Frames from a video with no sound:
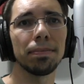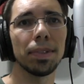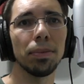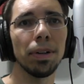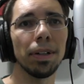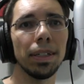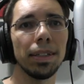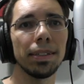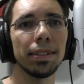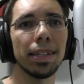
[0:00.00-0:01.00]
Where
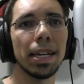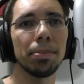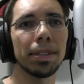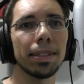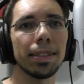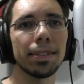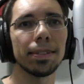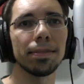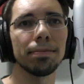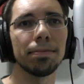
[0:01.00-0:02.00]
is the nemesis
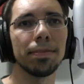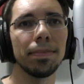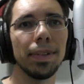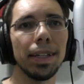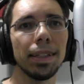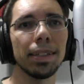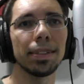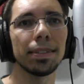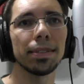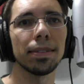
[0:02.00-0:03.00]
in this?